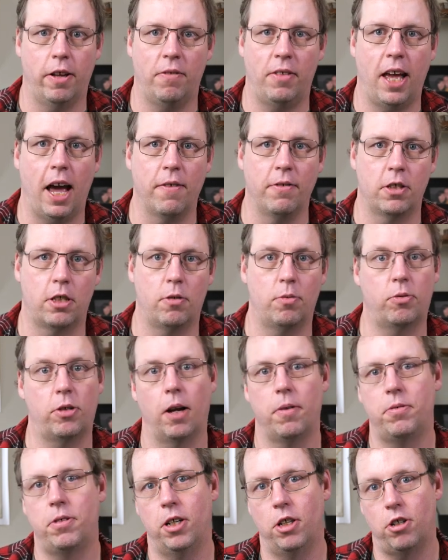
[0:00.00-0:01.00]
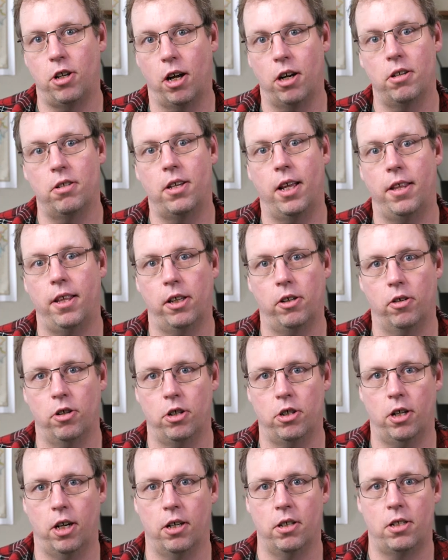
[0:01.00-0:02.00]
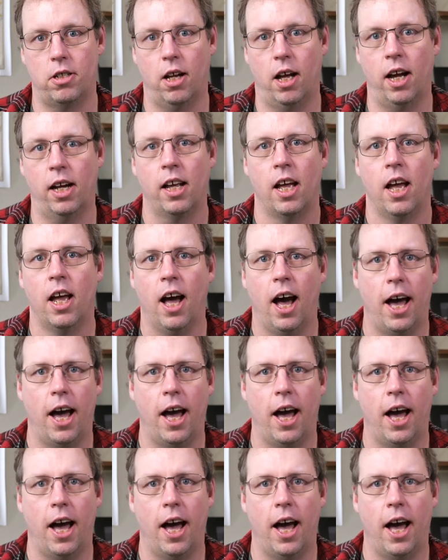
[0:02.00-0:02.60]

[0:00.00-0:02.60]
If they have a subscription to Shutterstock, they go to Shutterstock.